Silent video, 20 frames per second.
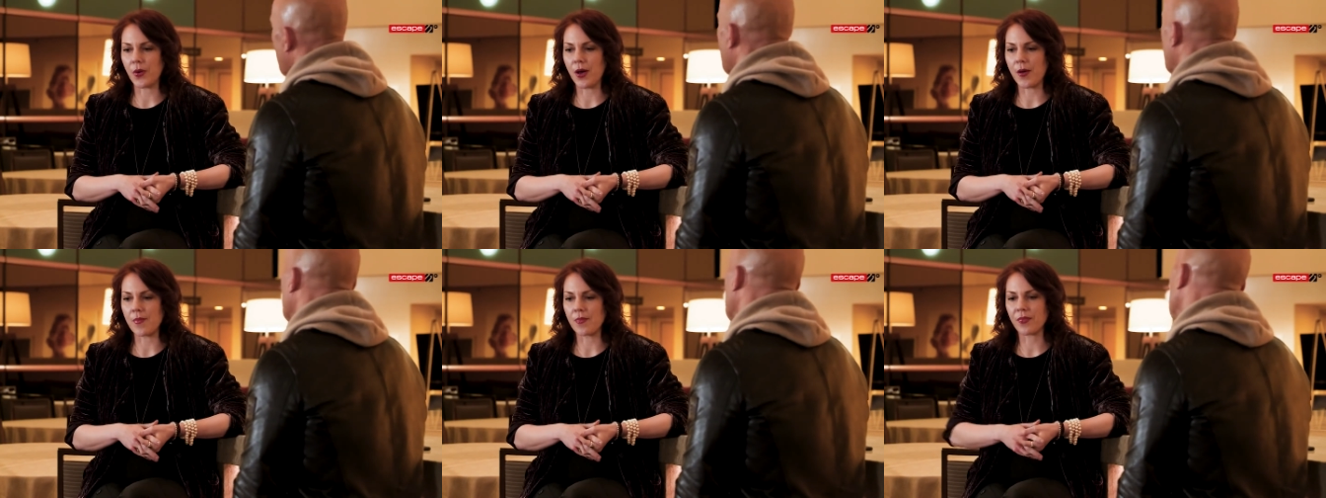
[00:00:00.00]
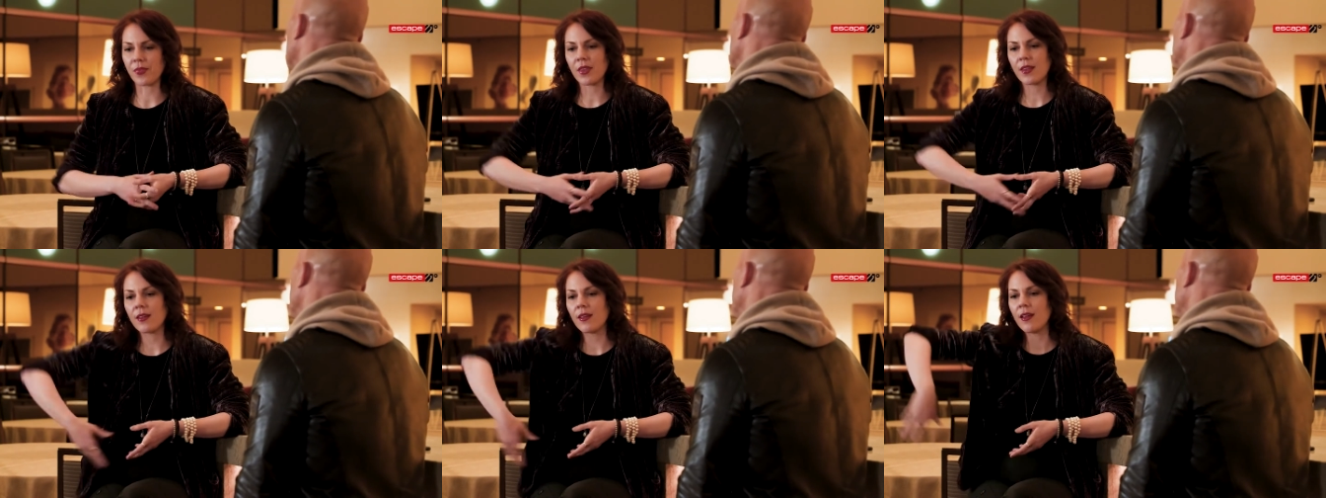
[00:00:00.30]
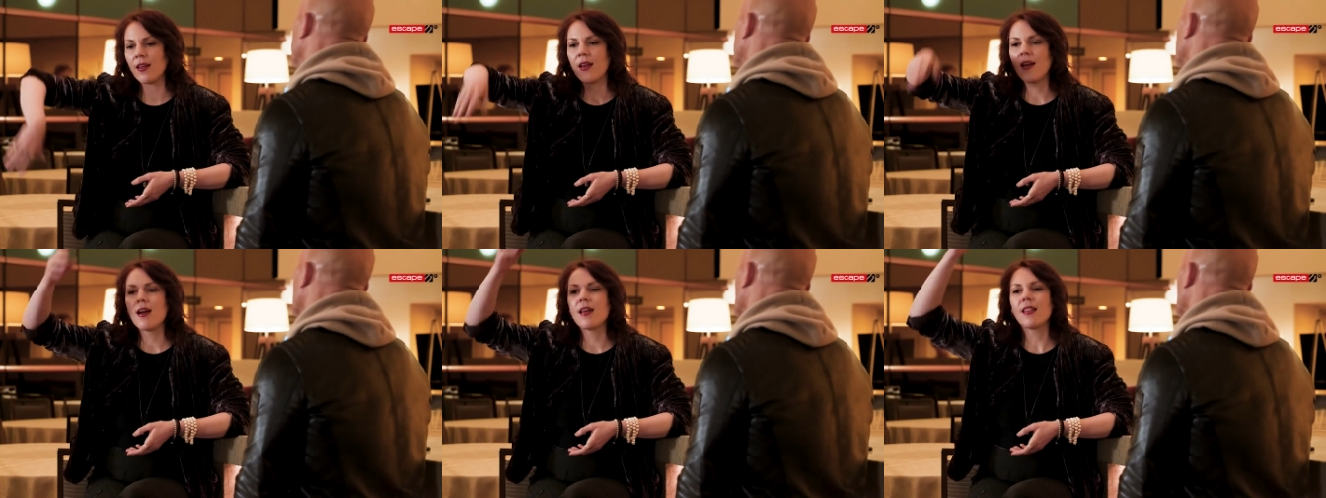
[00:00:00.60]
Um,
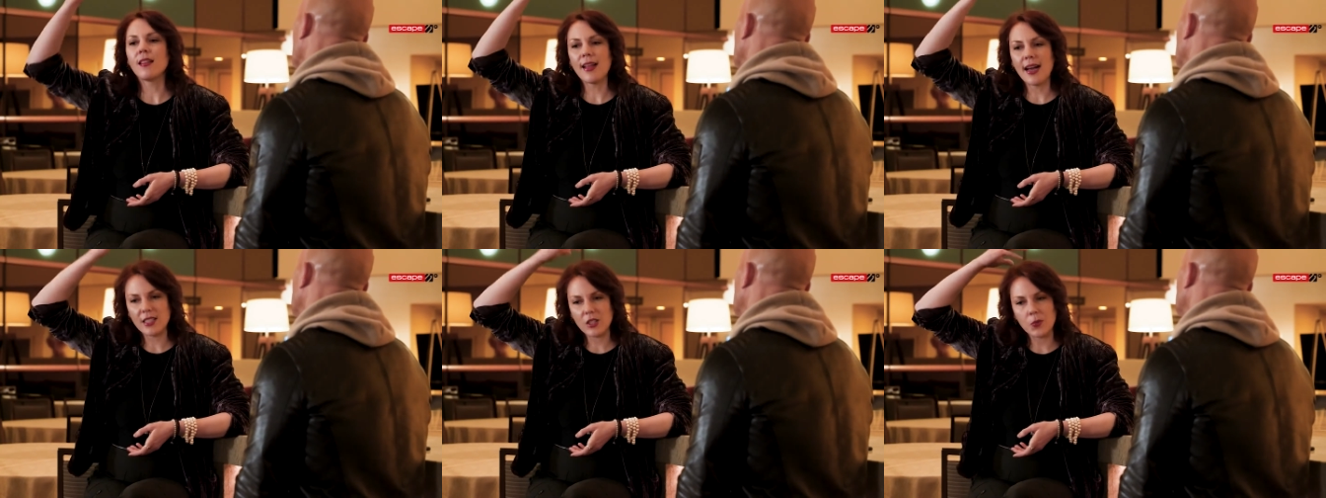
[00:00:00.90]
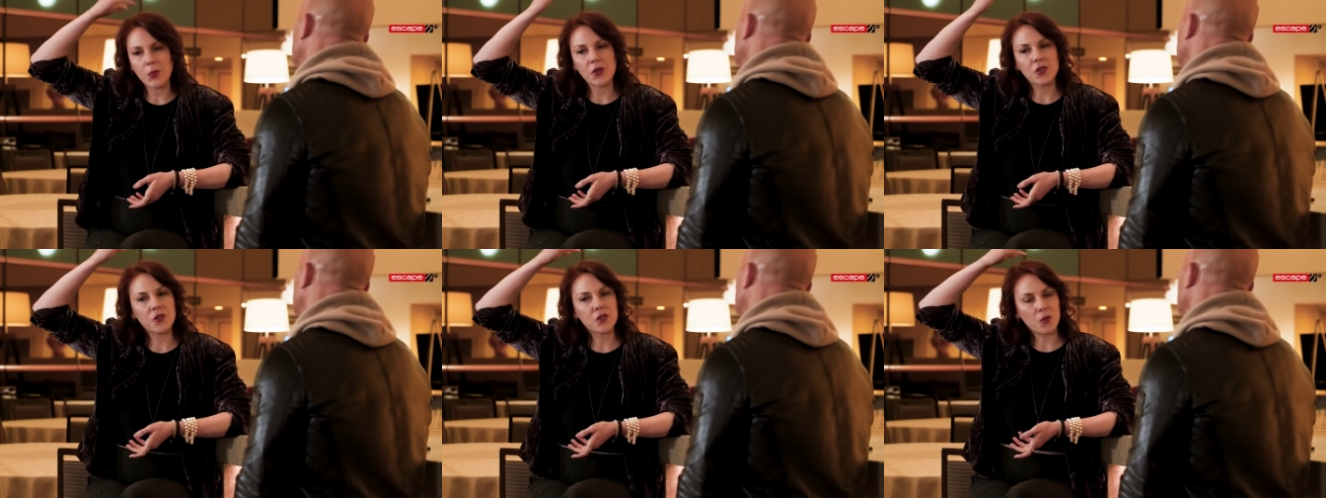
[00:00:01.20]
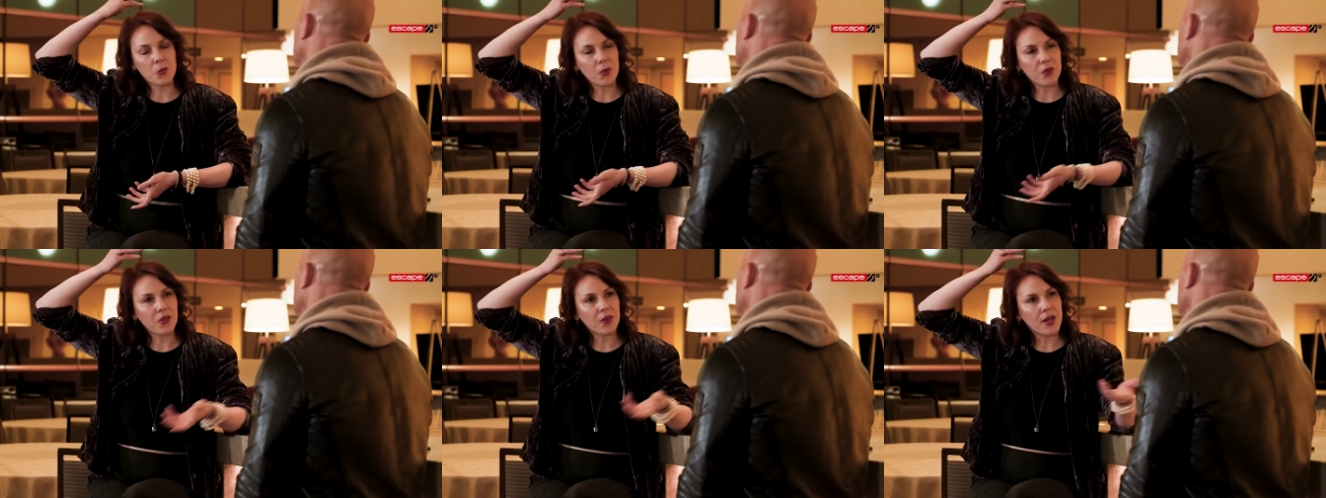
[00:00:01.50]
the last person
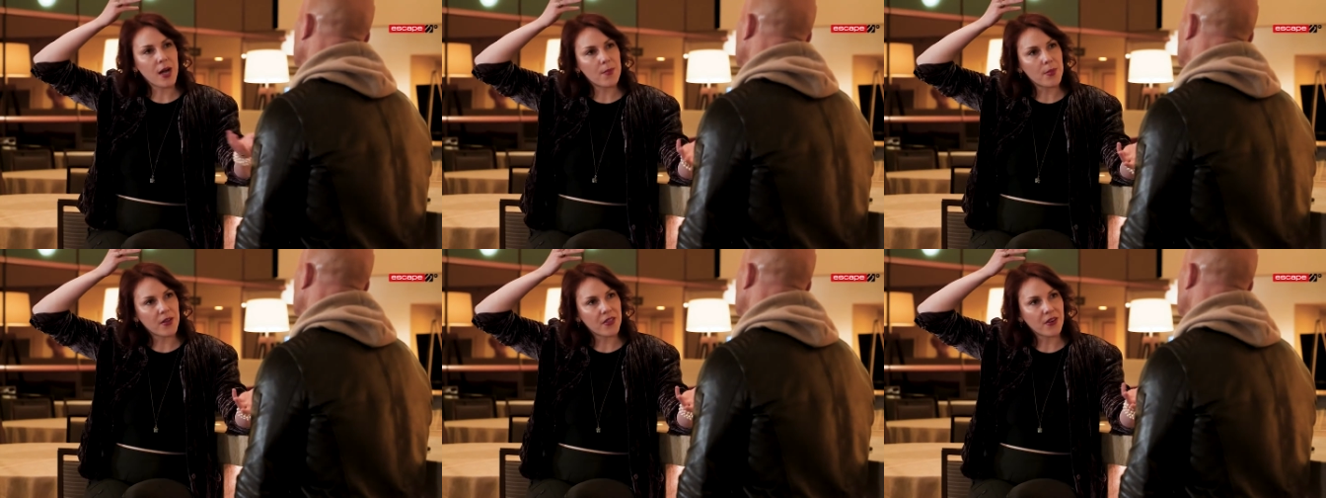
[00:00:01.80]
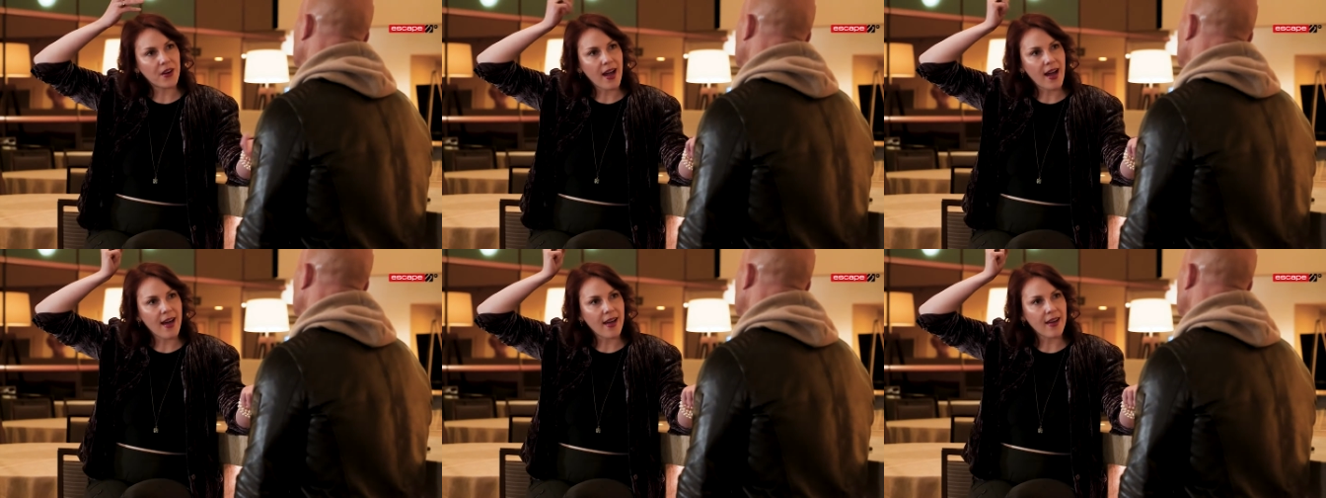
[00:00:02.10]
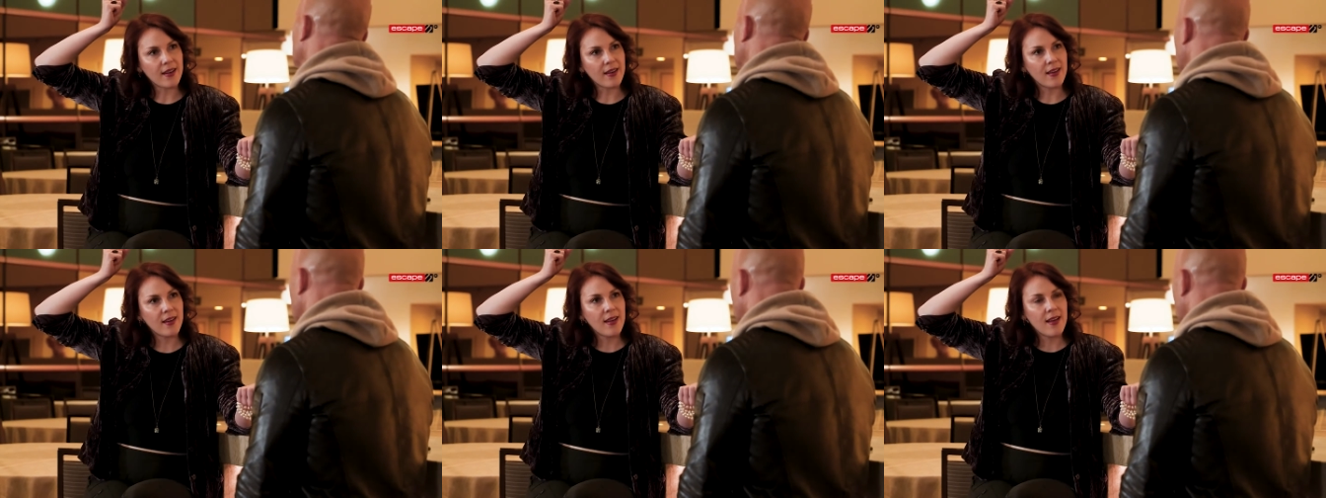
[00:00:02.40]
to put their cup on their
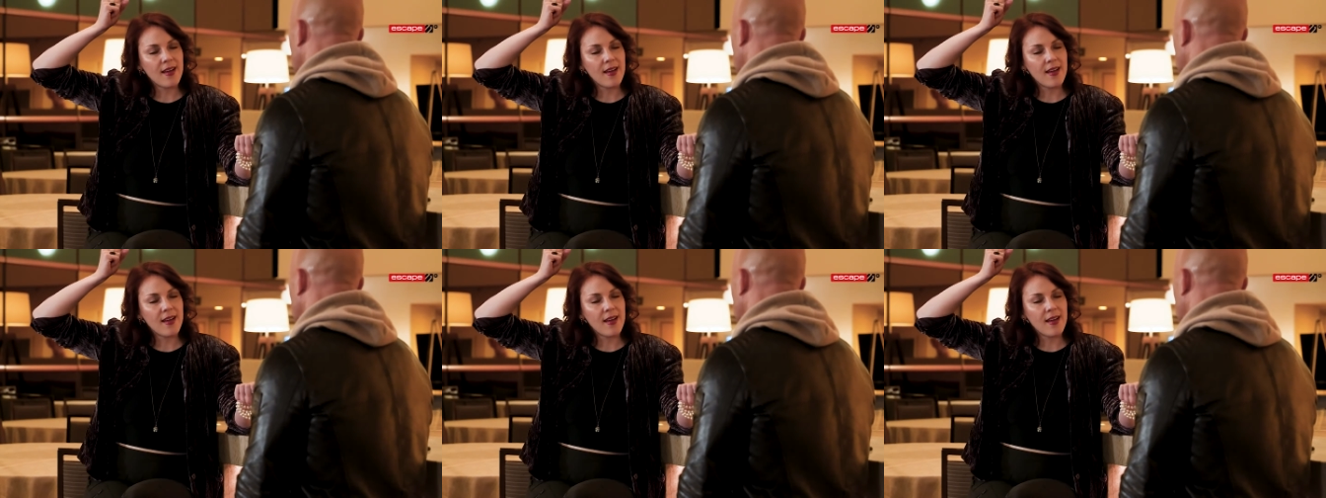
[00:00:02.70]
head